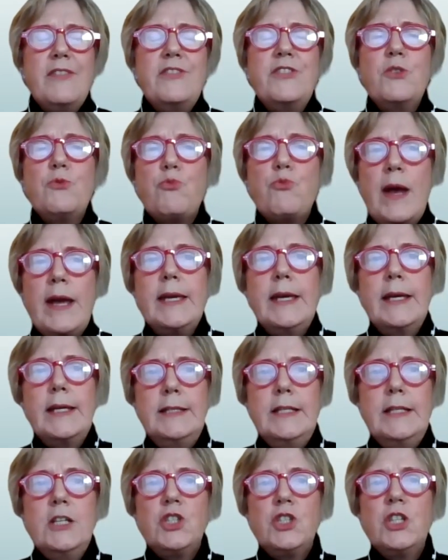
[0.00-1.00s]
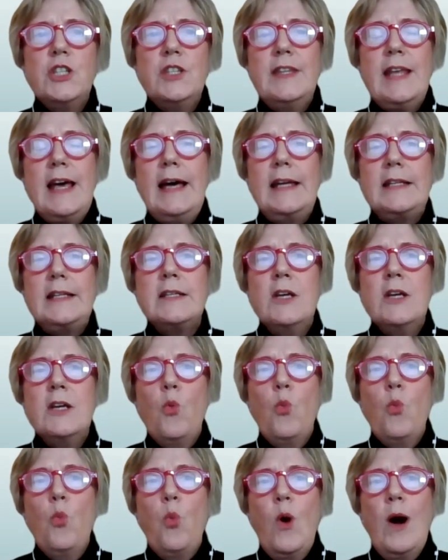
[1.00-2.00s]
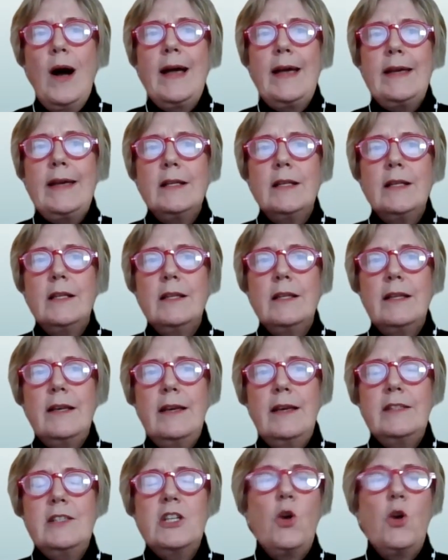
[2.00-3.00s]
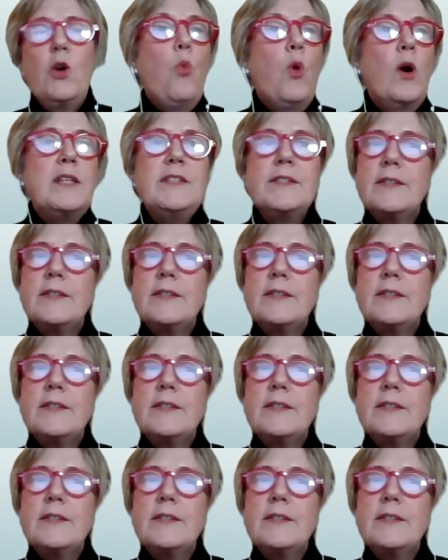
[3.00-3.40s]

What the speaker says: the recognition that while, one